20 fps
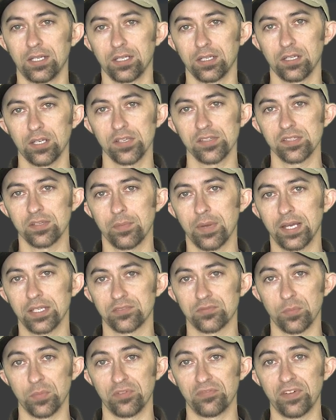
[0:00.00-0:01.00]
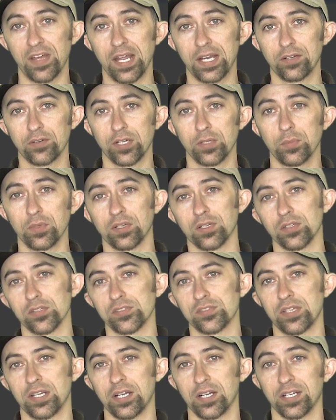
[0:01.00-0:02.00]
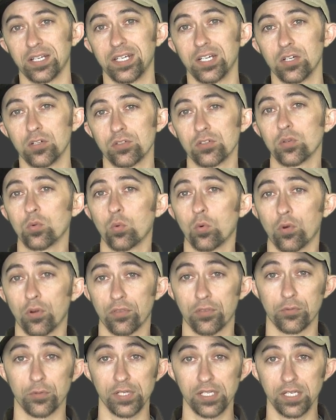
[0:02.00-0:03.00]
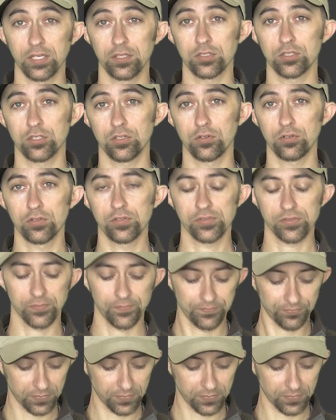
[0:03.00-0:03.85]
customized from the factory because they're geared toward 3-gun shooters.